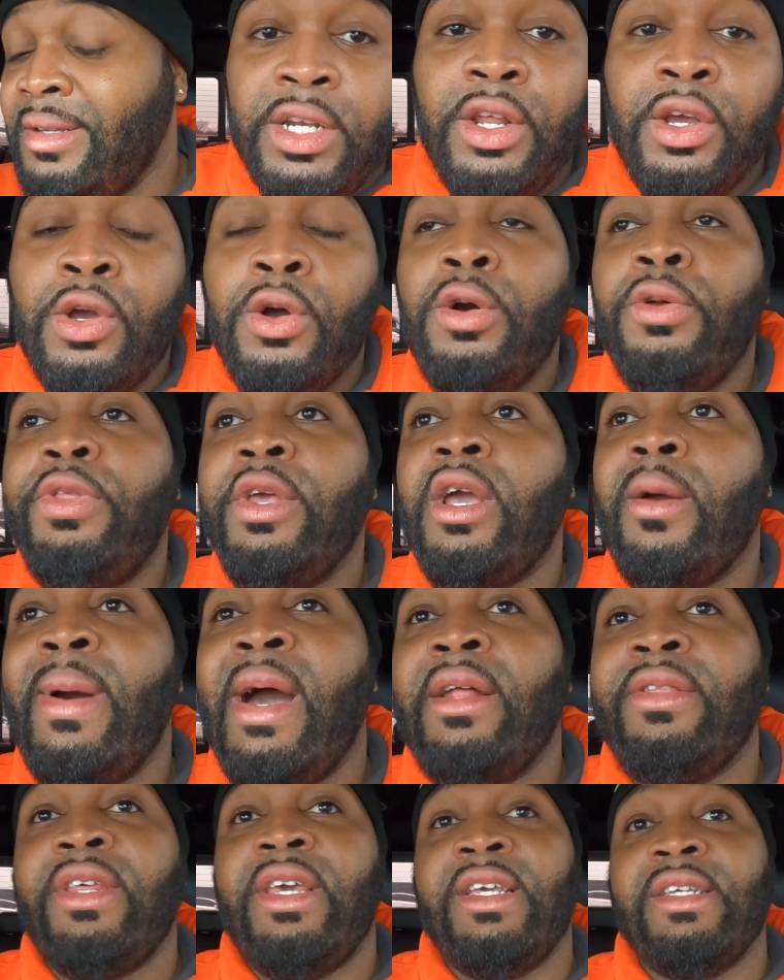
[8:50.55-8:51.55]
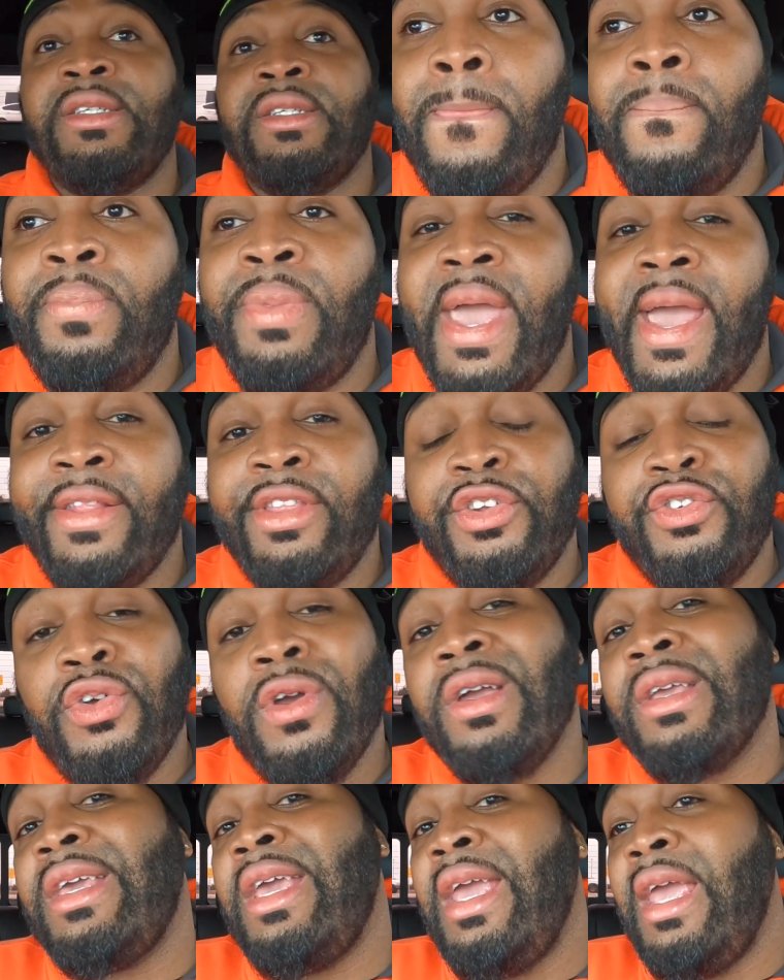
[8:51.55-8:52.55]
The cool thing about this, that the
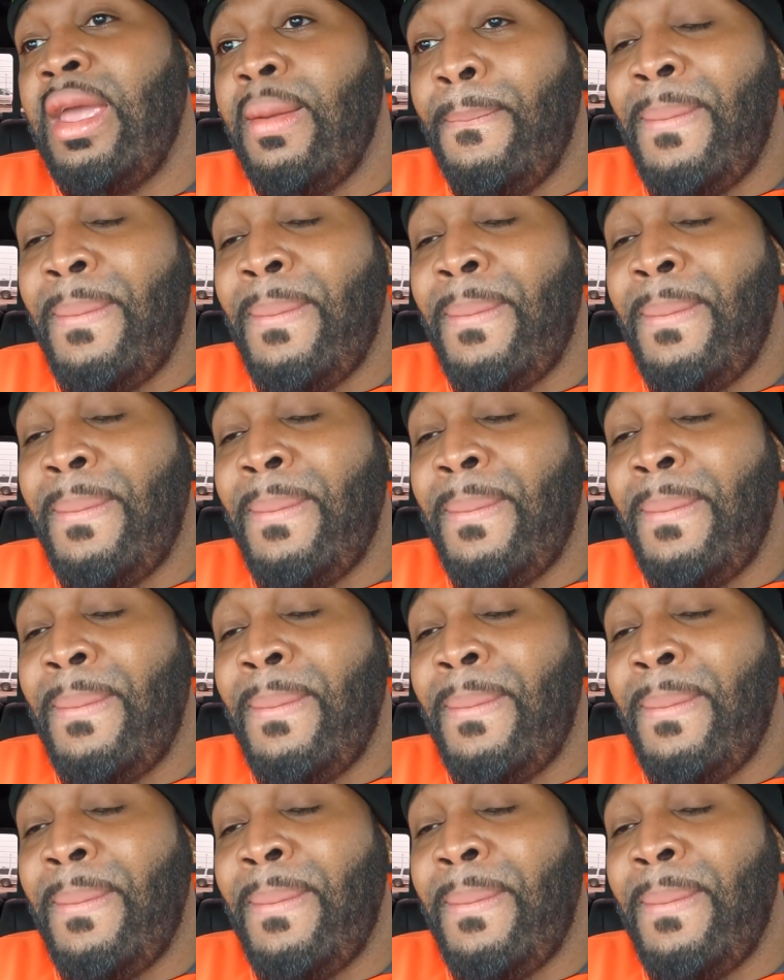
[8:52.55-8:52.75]
truck can